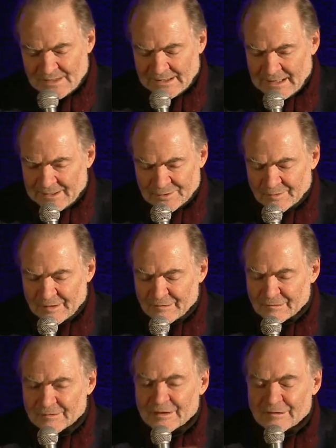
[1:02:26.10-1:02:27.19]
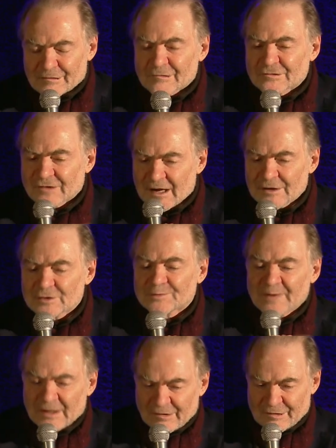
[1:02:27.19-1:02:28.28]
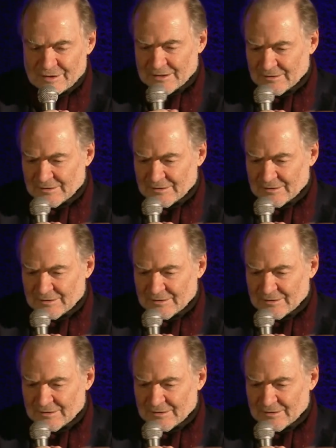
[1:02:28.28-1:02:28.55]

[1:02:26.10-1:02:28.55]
And I do this strange mixture